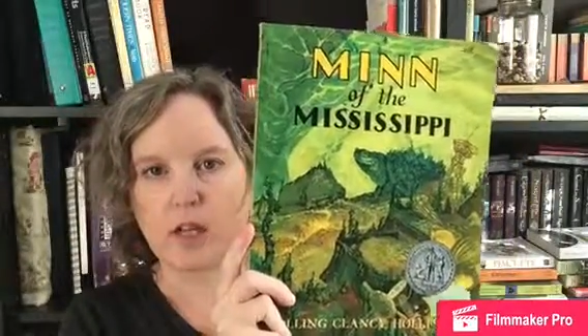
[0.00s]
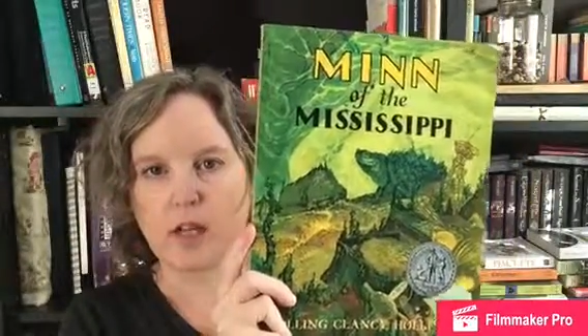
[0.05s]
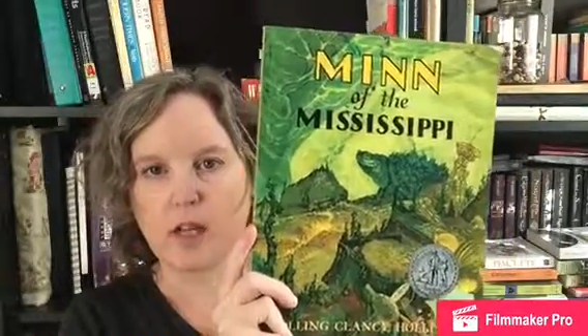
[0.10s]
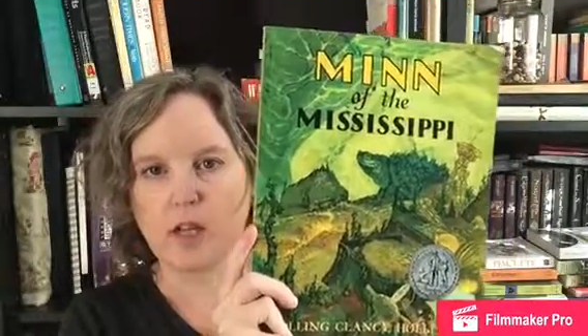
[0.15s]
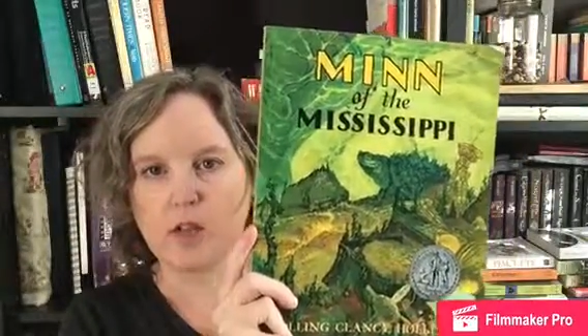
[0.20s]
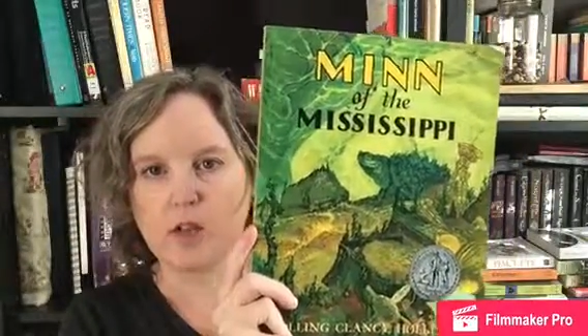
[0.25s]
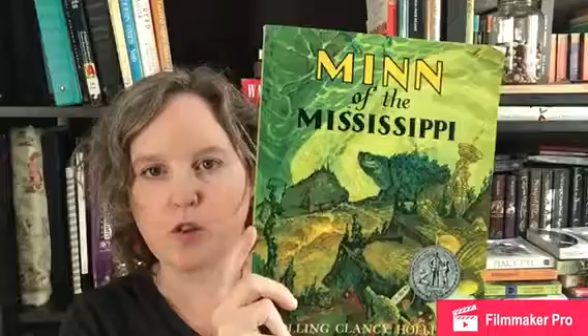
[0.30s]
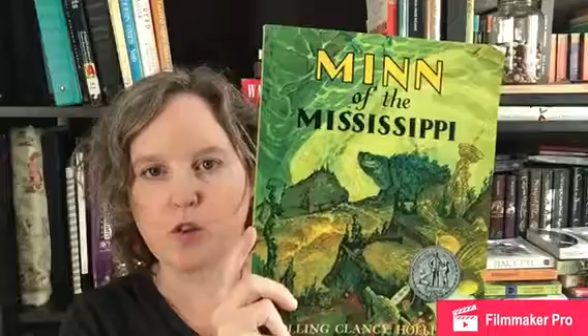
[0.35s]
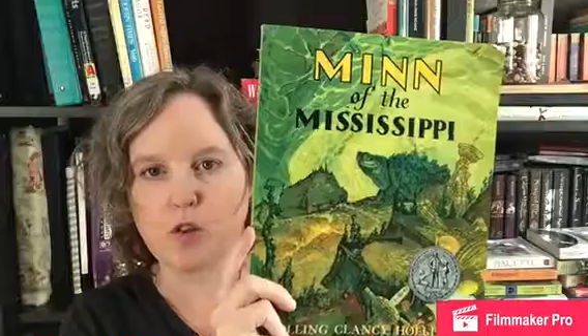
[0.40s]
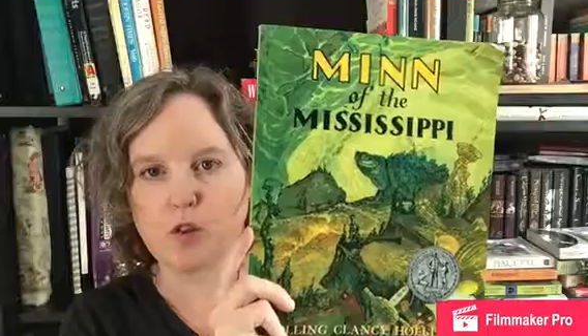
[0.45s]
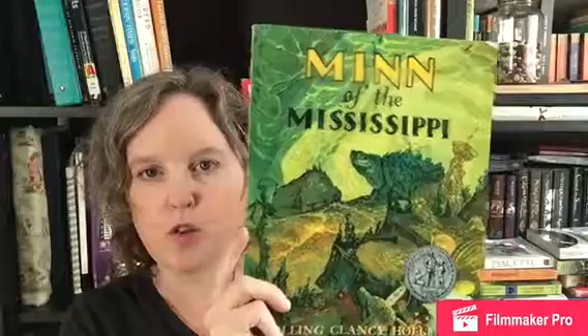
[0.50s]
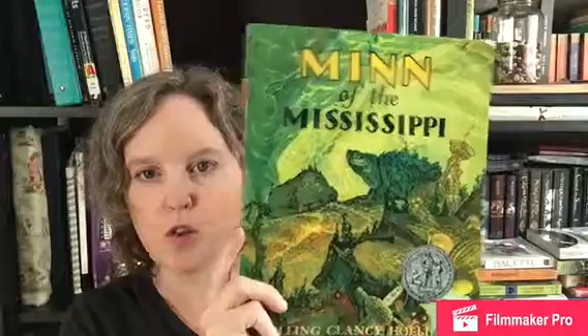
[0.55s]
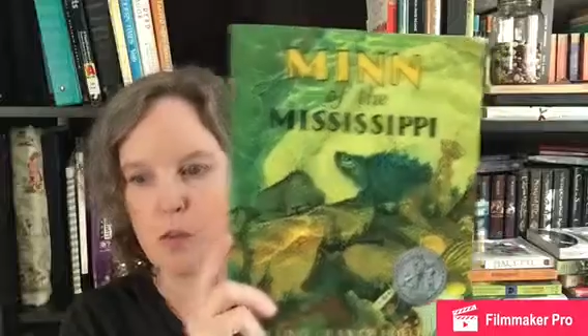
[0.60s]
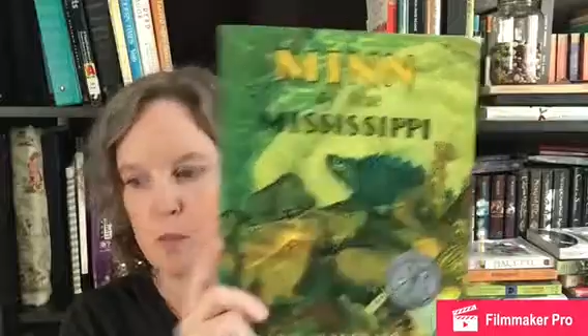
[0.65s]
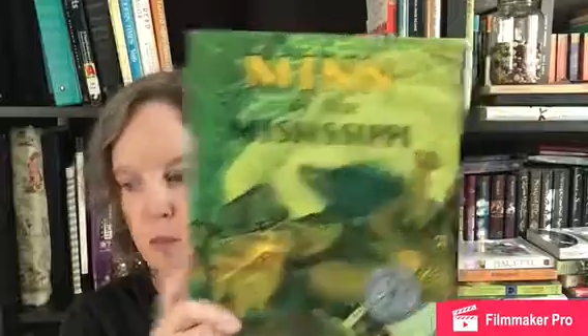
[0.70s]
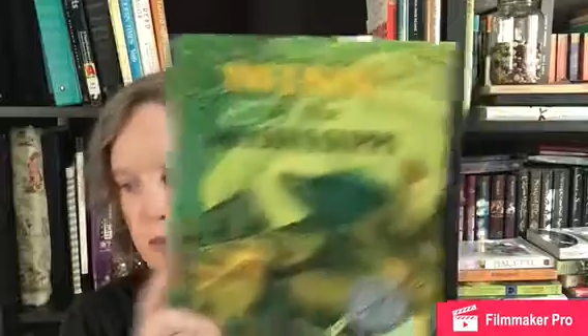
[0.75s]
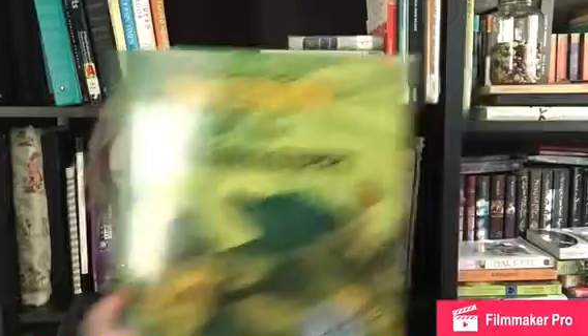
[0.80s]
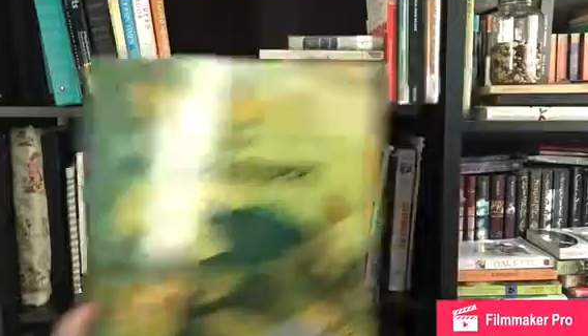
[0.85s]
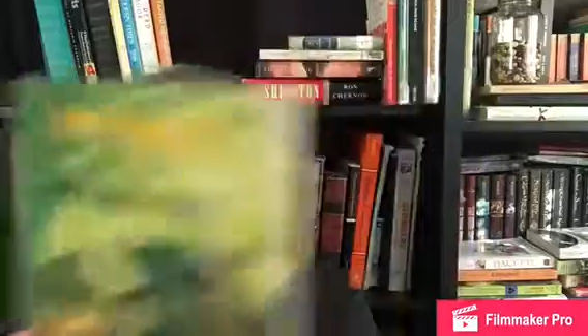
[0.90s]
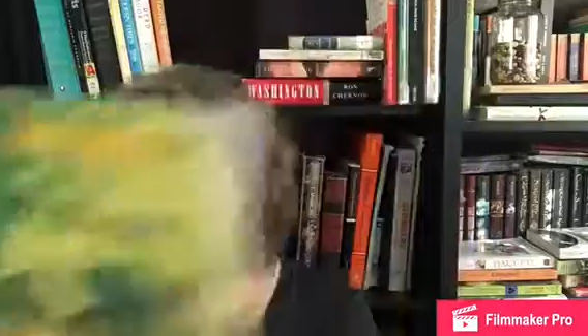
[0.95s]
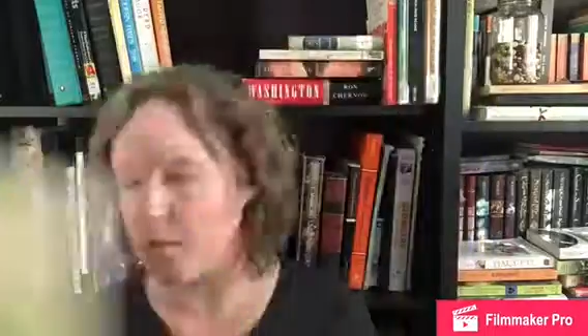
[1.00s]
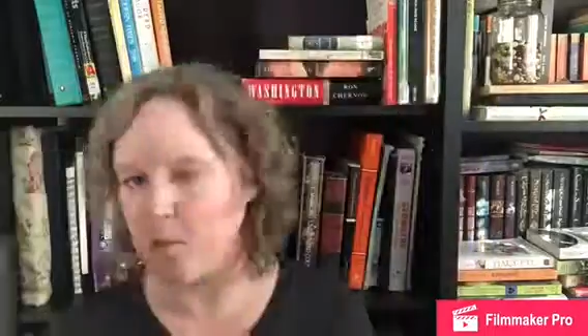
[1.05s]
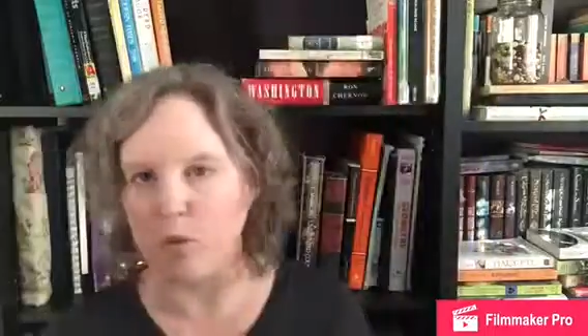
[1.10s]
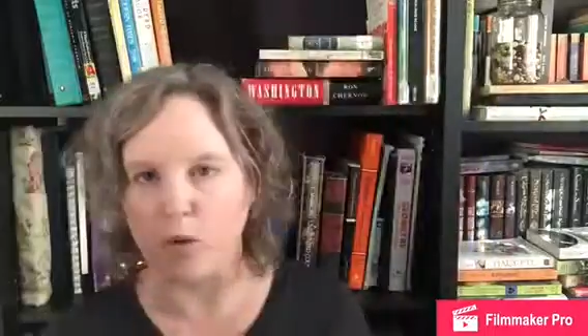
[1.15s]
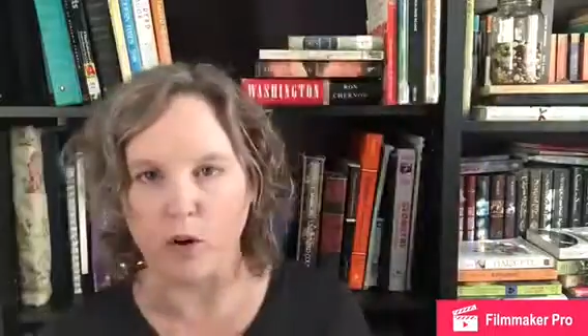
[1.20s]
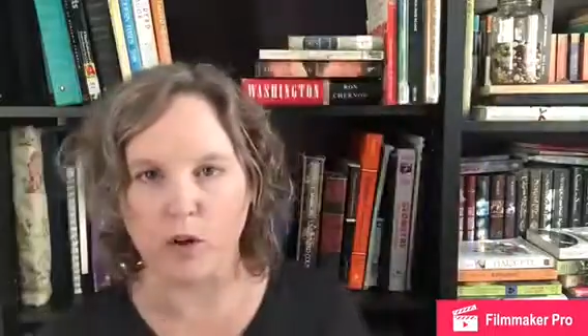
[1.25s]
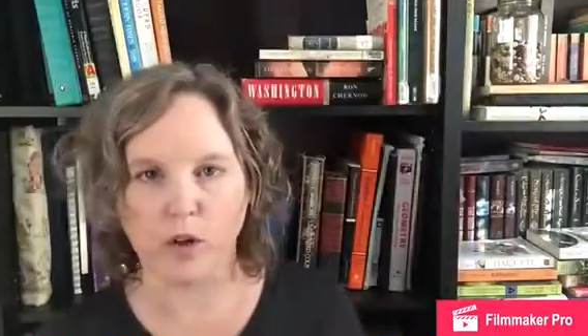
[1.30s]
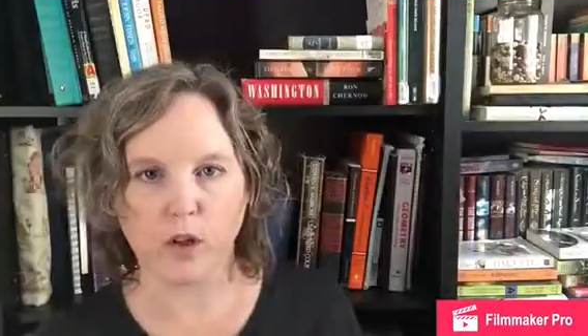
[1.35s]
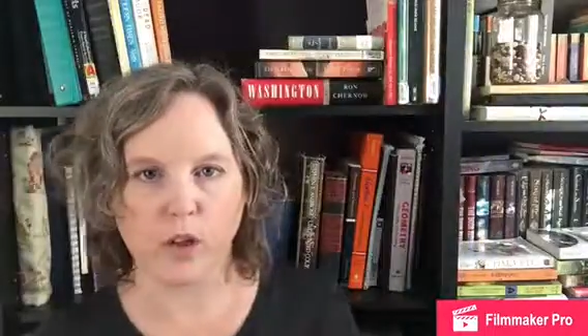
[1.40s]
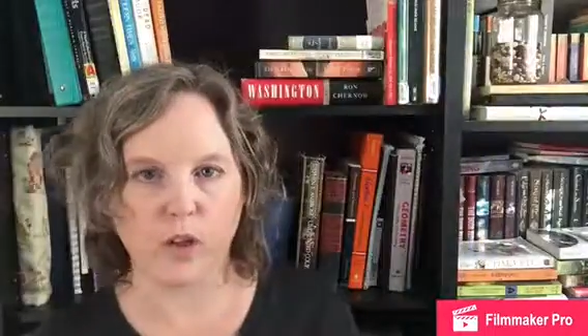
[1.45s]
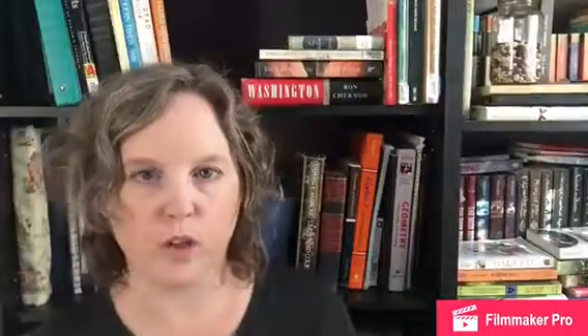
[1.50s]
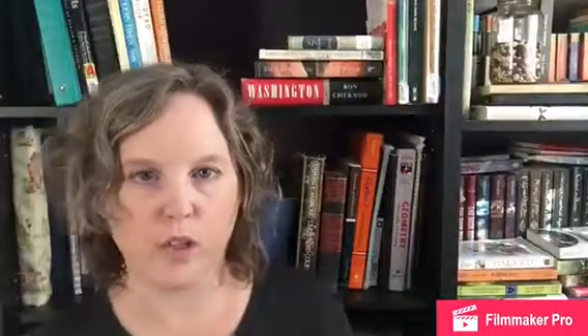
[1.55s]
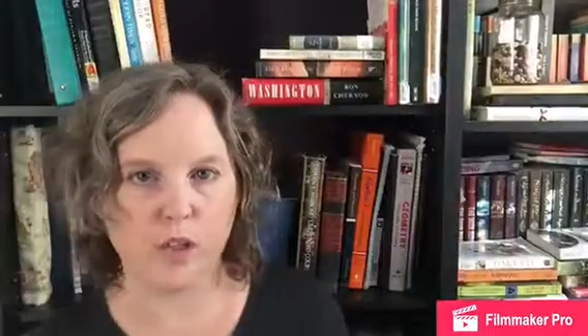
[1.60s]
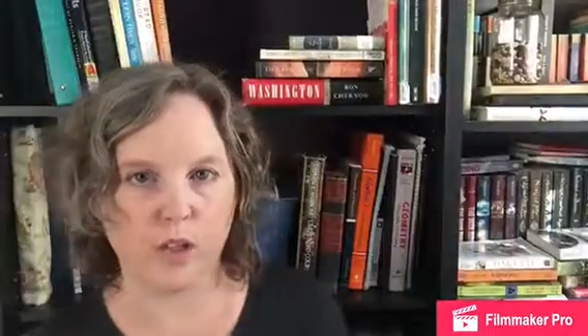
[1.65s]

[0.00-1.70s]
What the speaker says: And she'll do some map work